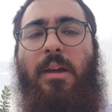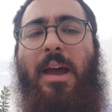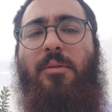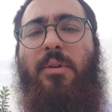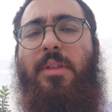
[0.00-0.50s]

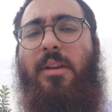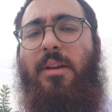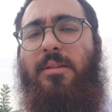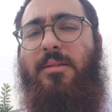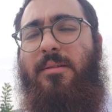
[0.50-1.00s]
and within
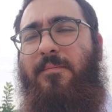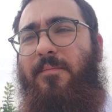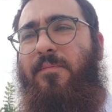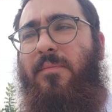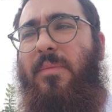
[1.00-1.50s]
us.
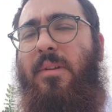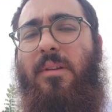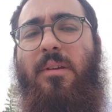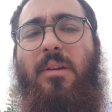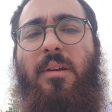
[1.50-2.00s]

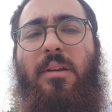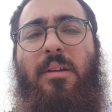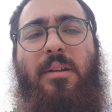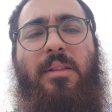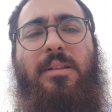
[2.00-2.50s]

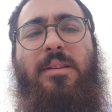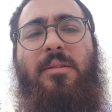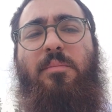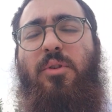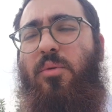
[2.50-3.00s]
This is
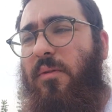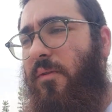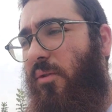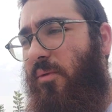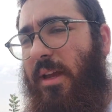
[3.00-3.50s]
a
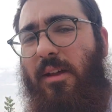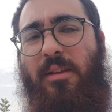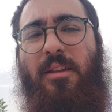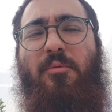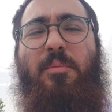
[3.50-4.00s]
beautiful reality
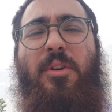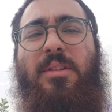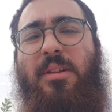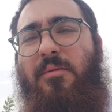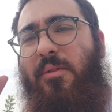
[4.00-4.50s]
that we
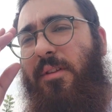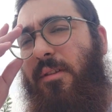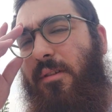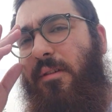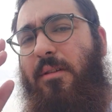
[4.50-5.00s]
must live
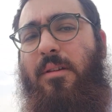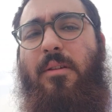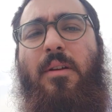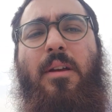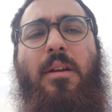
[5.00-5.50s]
with,
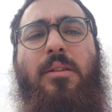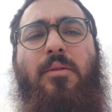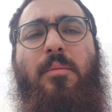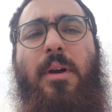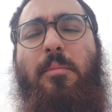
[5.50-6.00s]
to
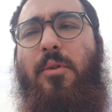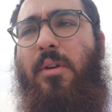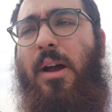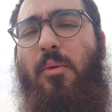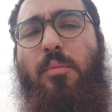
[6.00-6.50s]
remember
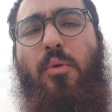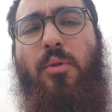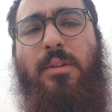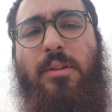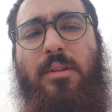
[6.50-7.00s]
how
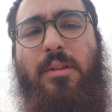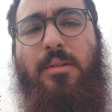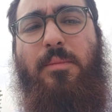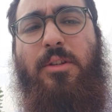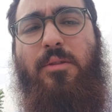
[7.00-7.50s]
important
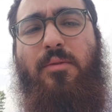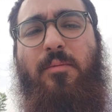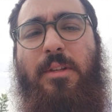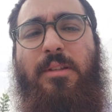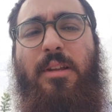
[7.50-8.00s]
this mission
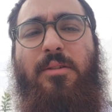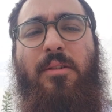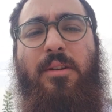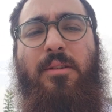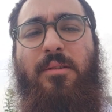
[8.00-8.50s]
we've been sent
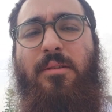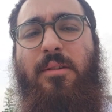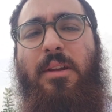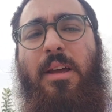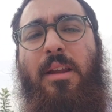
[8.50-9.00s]
on is.
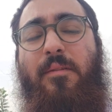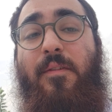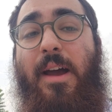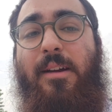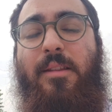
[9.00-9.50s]
In
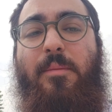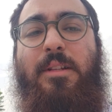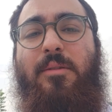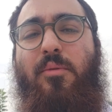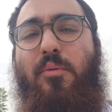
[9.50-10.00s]
fact, that
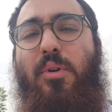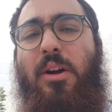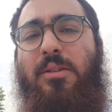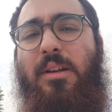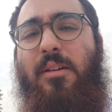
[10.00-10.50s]
means that we
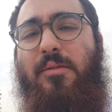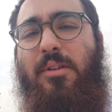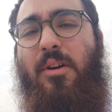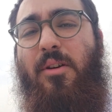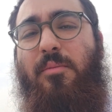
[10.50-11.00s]
ourselves
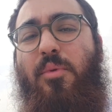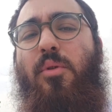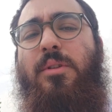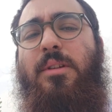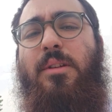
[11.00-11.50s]
are
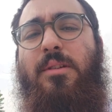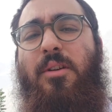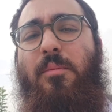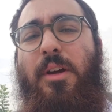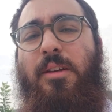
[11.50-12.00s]
important because the
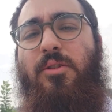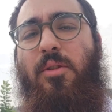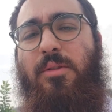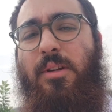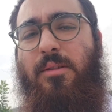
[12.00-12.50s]
Almighty
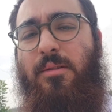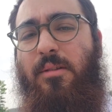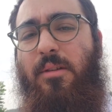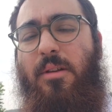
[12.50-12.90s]
chose us.